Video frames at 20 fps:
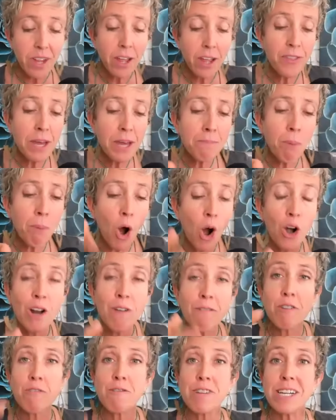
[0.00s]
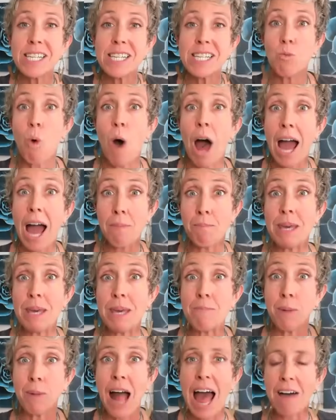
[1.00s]
that part of the reason why
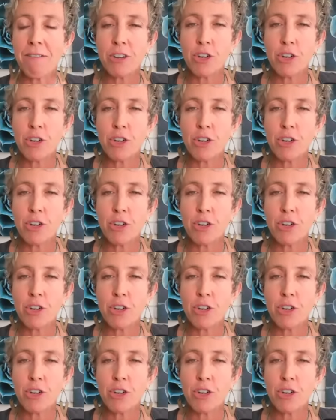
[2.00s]
people have a